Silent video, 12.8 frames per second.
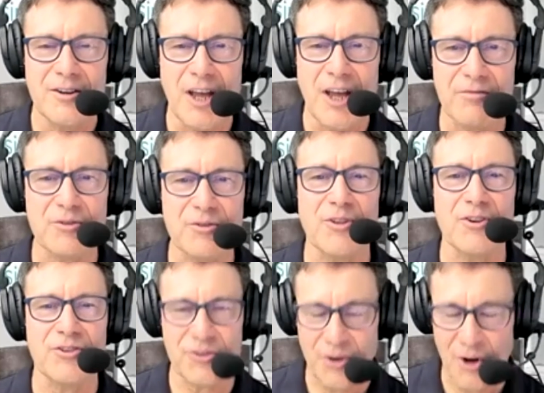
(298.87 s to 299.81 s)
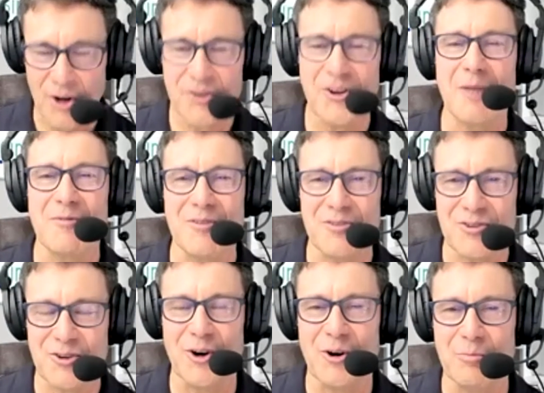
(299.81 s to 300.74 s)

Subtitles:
after the start time of the show